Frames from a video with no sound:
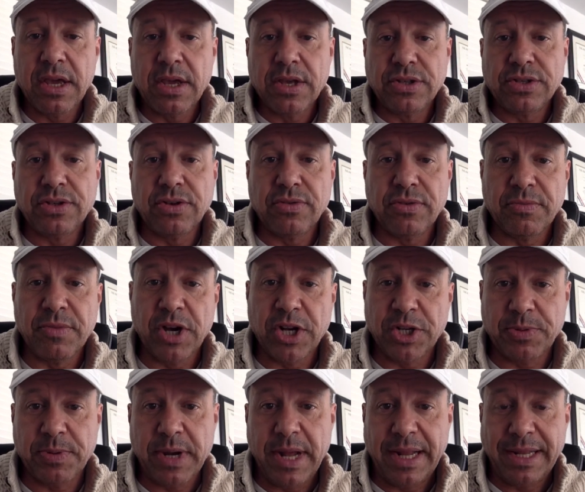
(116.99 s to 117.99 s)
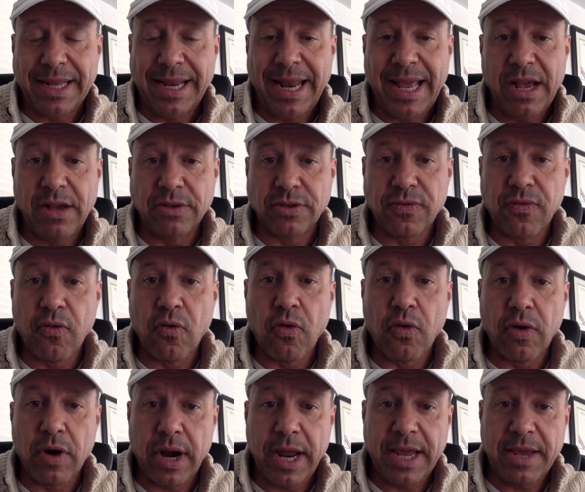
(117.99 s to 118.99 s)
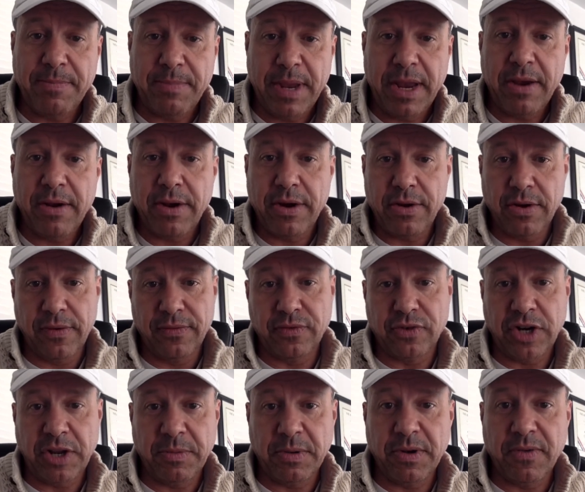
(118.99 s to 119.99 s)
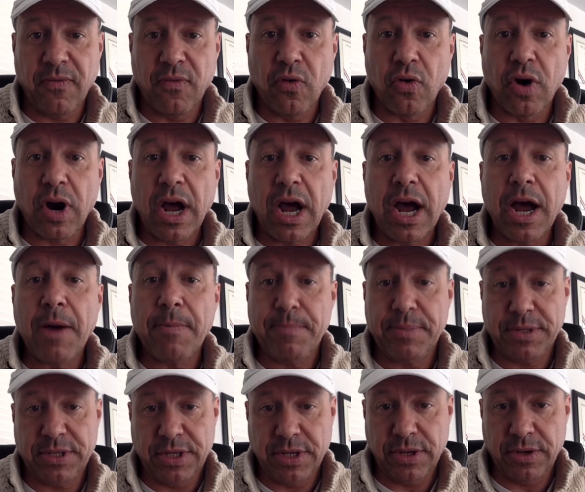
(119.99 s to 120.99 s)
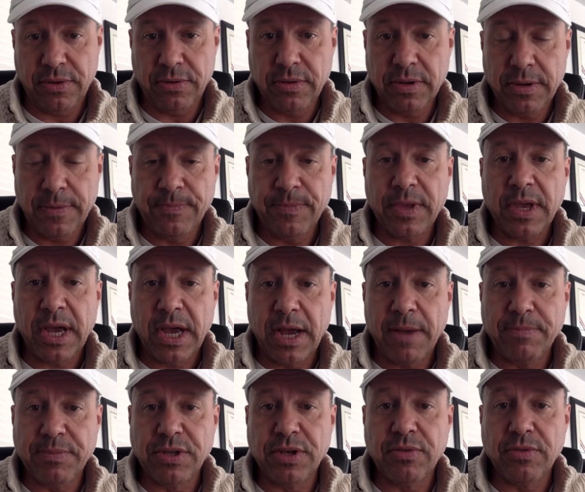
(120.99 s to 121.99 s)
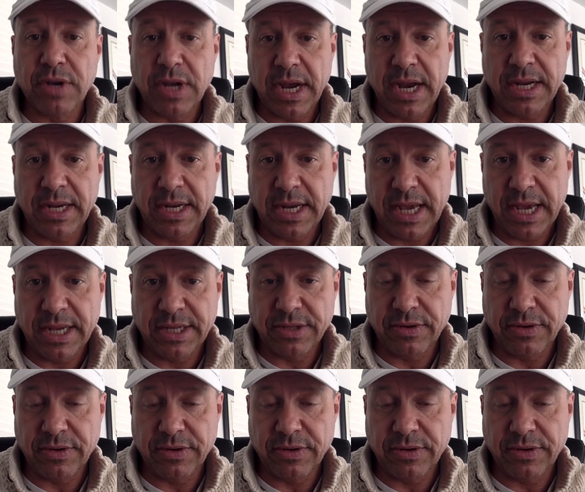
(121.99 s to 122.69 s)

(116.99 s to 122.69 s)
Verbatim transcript: So the Marchman Act allows for a period of treatment for up to, up to 90 days,